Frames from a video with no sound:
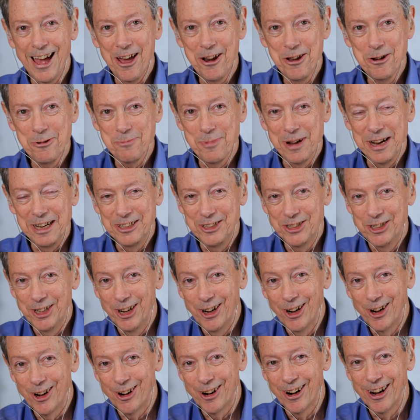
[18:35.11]
out of my
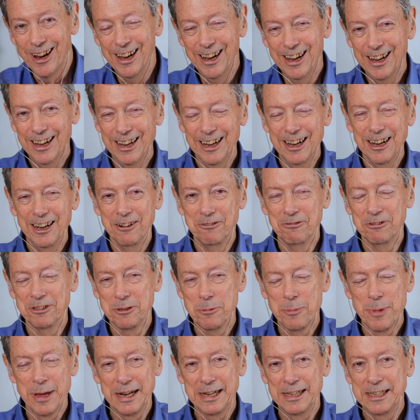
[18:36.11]
chair when
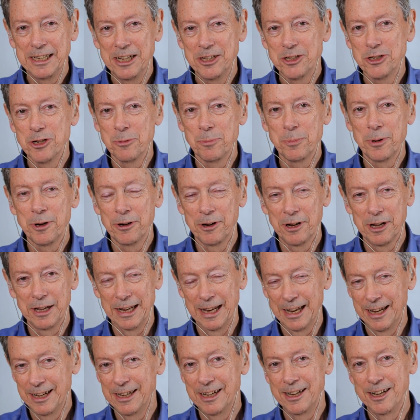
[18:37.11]
the meditation period
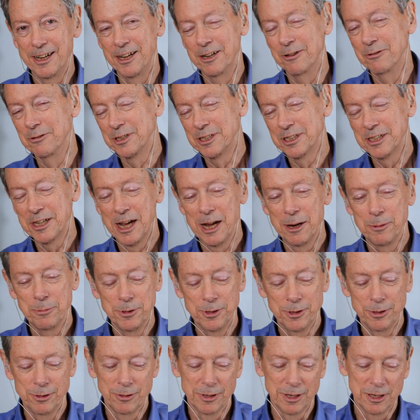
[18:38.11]
ended and it was time
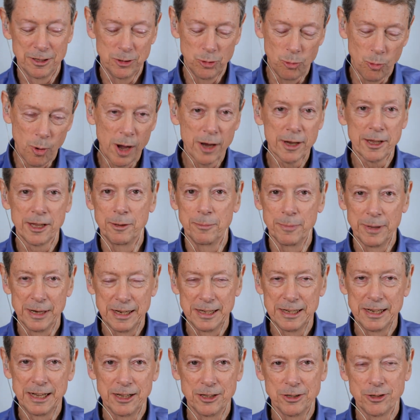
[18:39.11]
to uh, do walking
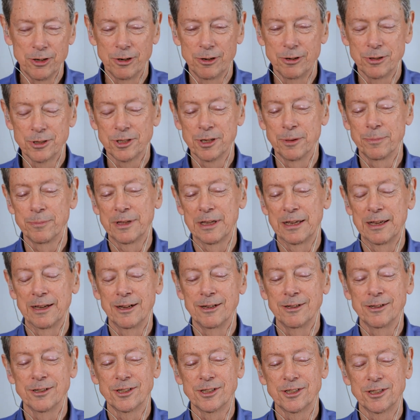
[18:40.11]
meditation or something
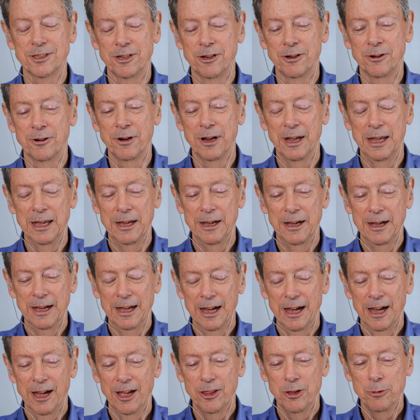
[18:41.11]
else. So
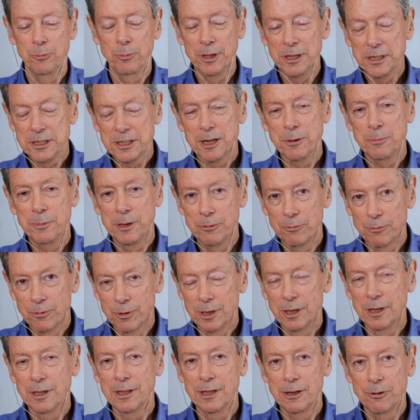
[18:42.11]
uh, the bliss can be
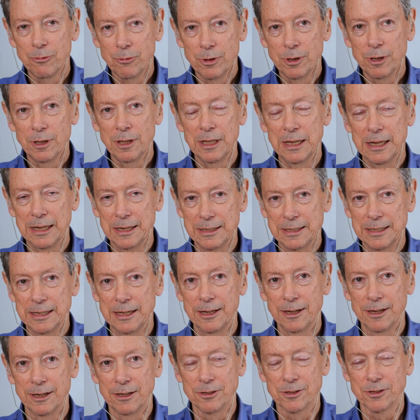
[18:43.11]
really, really
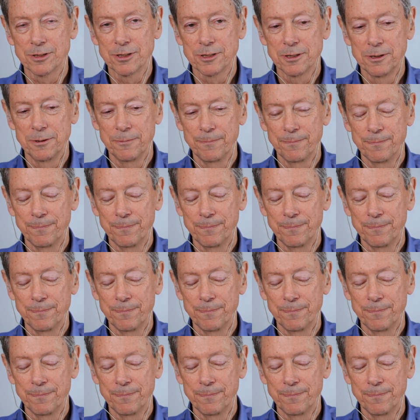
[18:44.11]
intense.